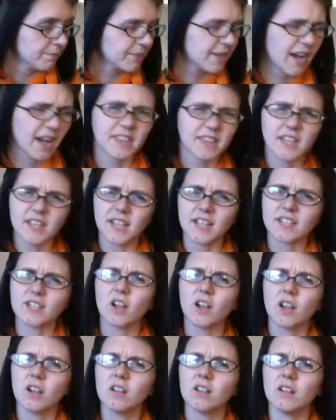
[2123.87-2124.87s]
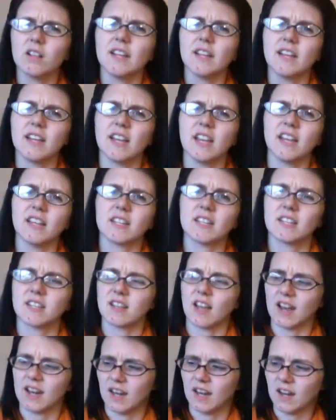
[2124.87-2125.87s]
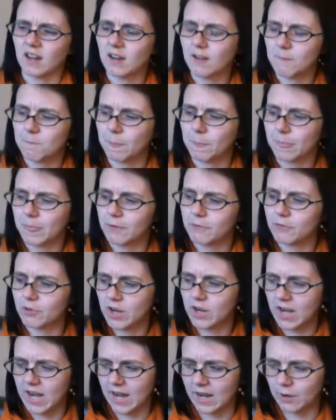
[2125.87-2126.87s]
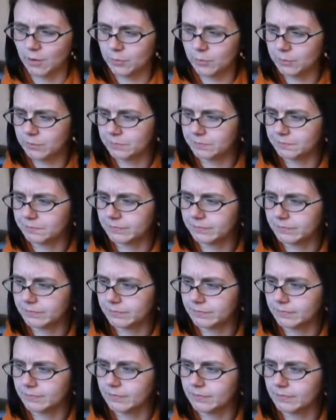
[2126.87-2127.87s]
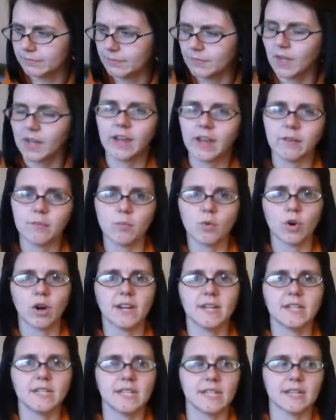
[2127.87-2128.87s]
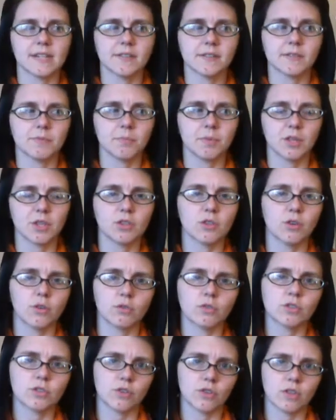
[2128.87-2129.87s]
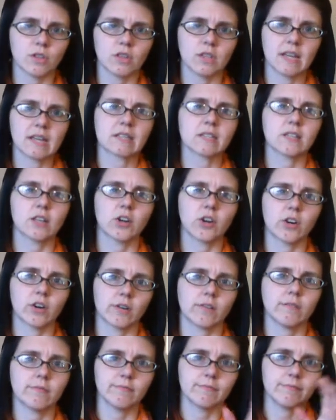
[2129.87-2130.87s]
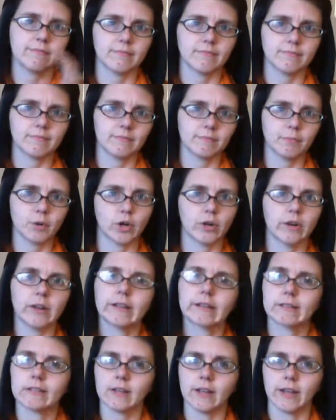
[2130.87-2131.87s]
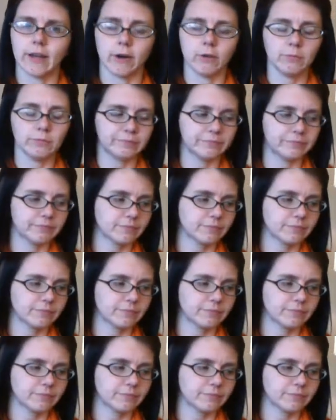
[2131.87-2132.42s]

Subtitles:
I think that's all in designing for now. I have more ideas, but those are the things that are pertinent to now.